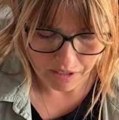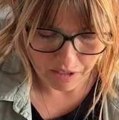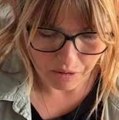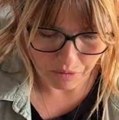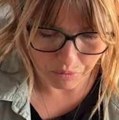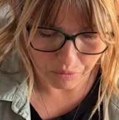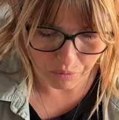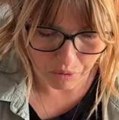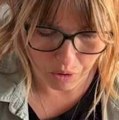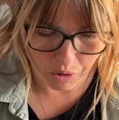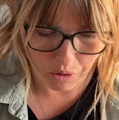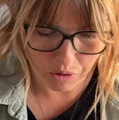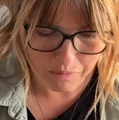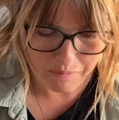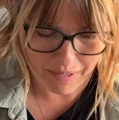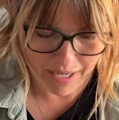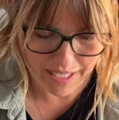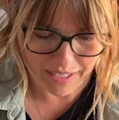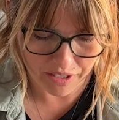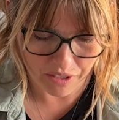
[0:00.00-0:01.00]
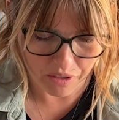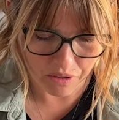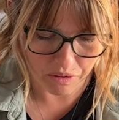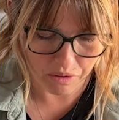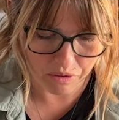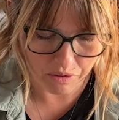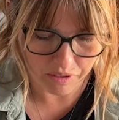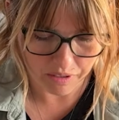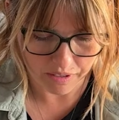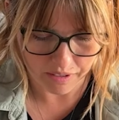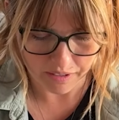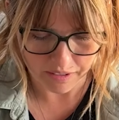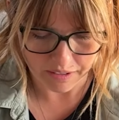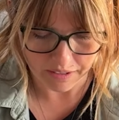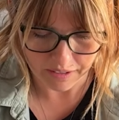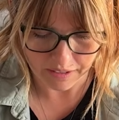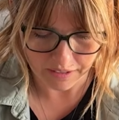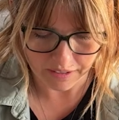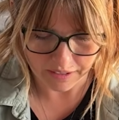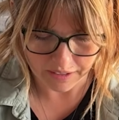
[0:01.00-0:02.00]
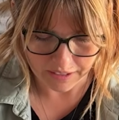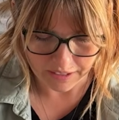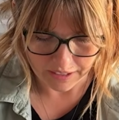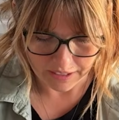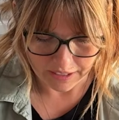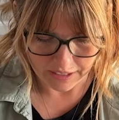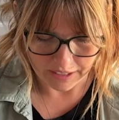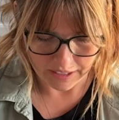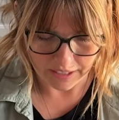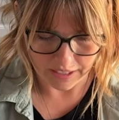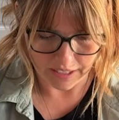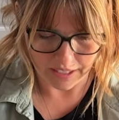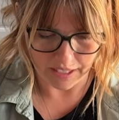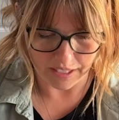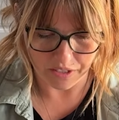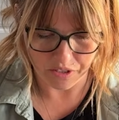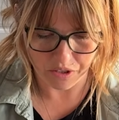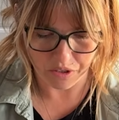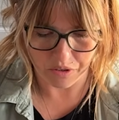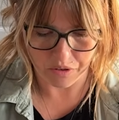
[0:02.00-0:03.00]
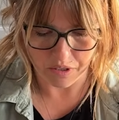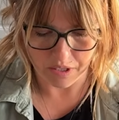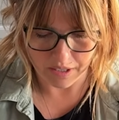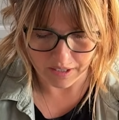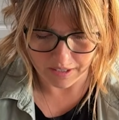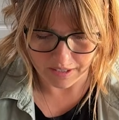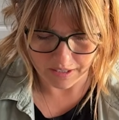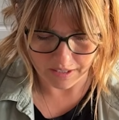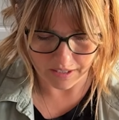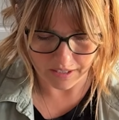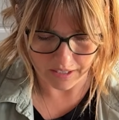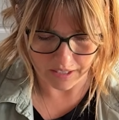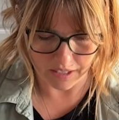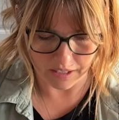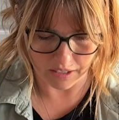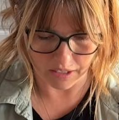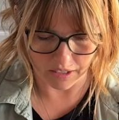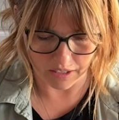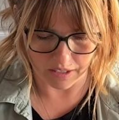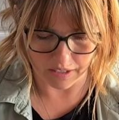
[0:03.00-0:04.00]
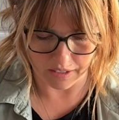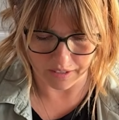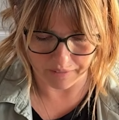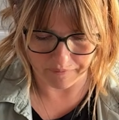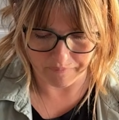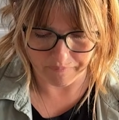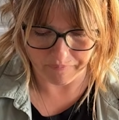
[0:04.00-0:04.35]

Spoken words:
roll my dough into a log.